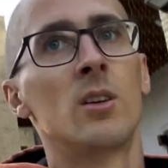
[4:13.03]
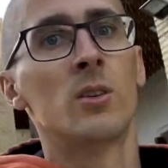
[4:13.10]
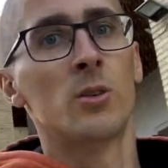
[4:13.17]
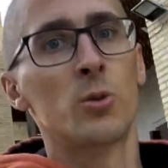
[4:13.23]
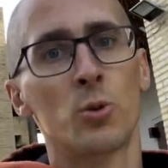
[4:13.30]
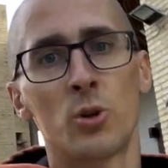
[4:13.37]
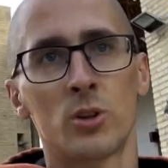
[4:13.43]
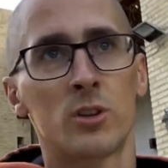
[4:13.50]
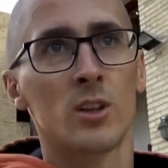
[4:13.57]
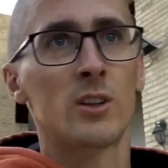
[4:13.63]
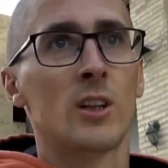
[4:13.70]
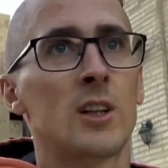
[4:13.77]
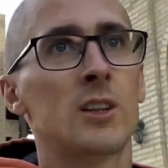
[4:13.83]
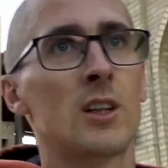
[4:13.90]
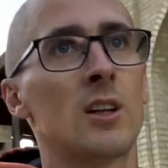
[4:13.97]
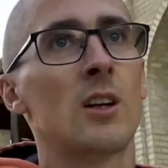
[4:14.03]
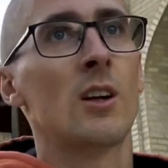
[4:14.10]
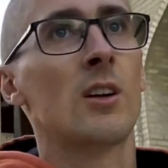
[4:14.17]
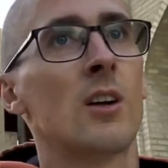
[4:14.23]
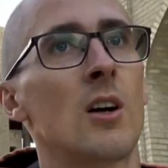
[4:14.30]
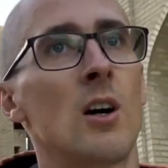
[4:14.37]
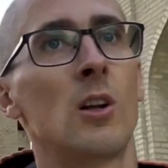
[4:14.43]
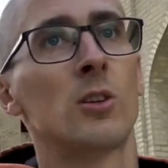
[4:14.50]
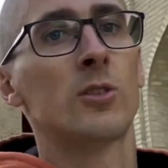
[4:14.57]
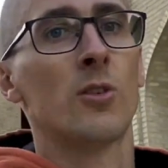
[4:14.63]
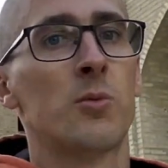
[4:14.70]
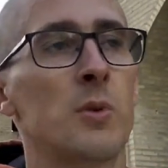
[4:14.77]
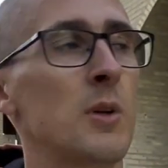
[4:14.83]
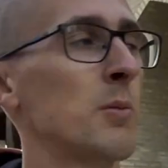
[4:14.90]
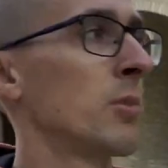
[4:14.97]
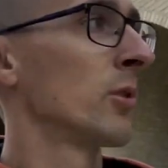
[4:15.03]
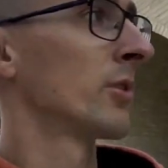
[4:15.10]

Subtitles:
During the day there are a lot of people.